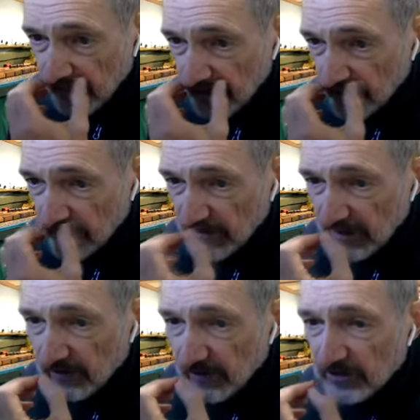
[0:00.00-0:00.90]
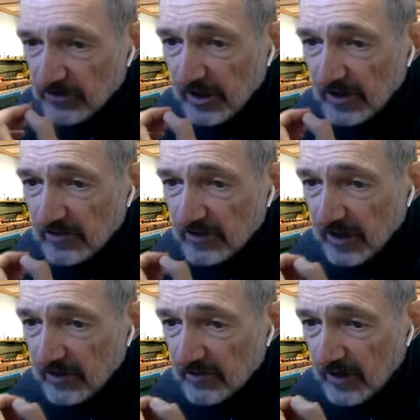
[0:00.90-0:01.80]
Is the
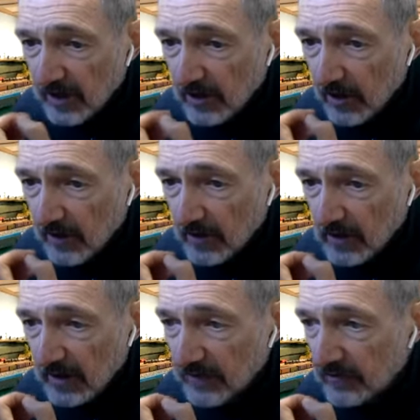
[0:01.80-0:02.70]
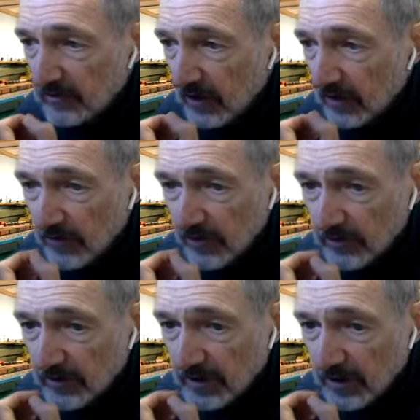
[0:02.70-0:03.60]
GATX tank on the left of the
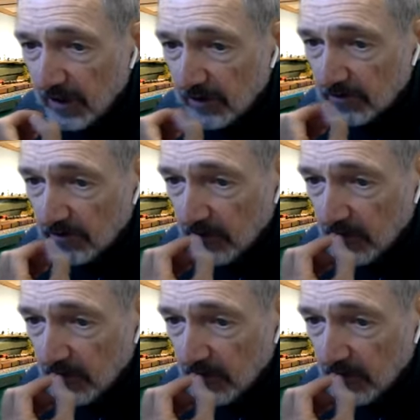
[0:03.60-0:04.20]
three cars?